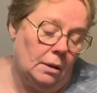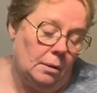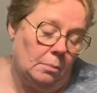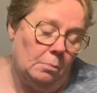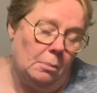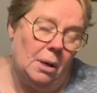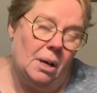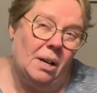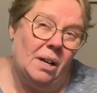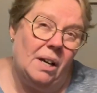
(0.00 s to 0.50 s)

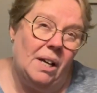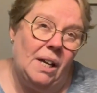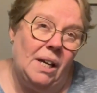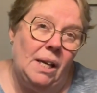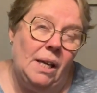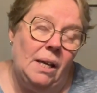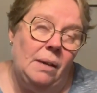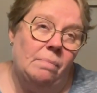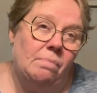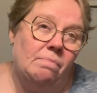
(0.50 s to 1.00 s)

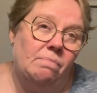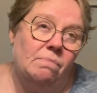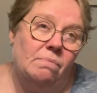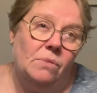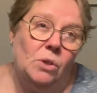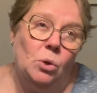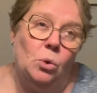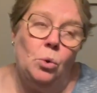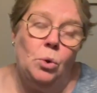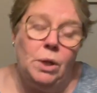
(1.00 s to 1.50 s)
My
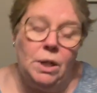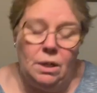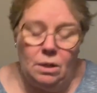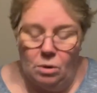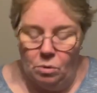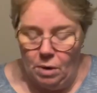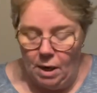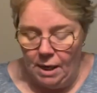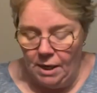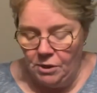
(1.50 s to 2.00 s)
cookie
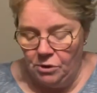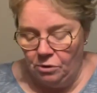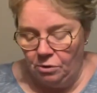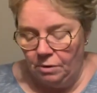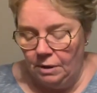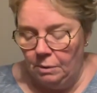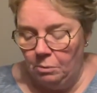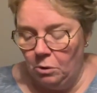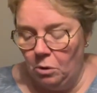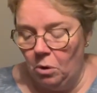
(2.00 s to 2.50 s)
dough ice
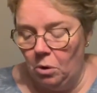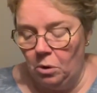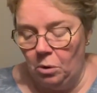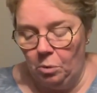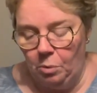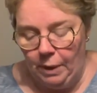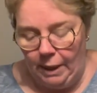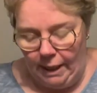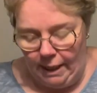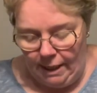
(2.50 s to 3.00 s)
cream
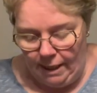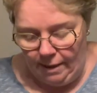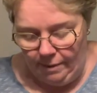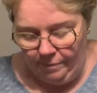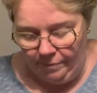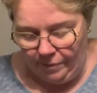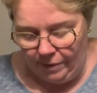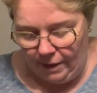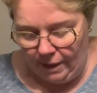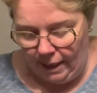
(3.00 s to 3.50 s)
colorway
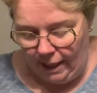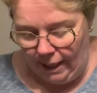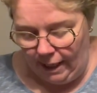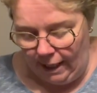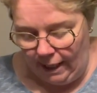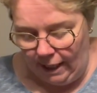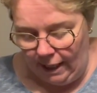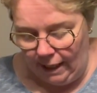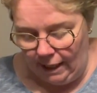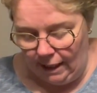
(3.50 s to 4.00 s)

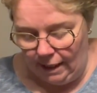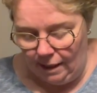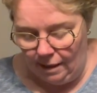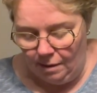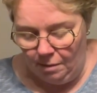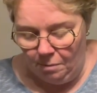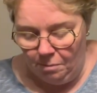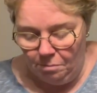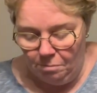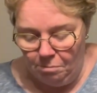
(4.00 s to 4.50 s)

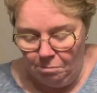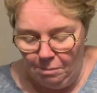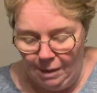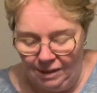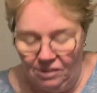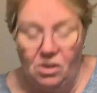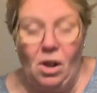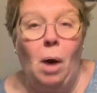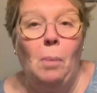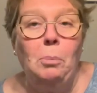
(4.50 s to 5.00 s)
and
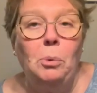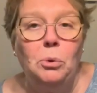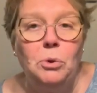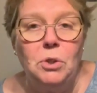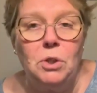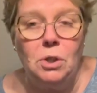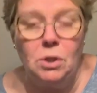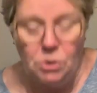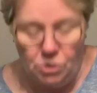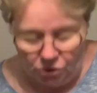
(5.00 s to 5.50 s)
Met
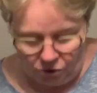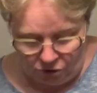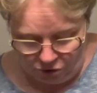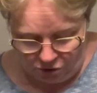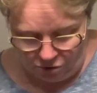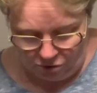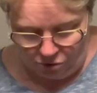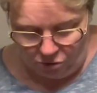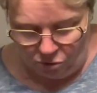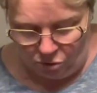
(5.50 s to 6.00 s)
Appeltjes
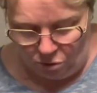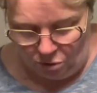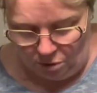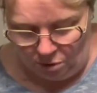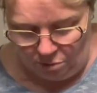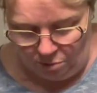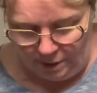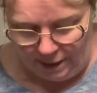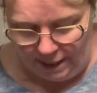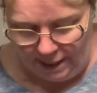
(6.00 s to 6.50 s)

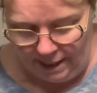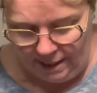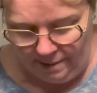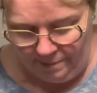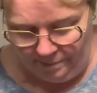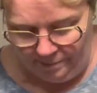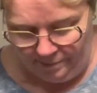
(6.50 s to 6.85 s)
colorway.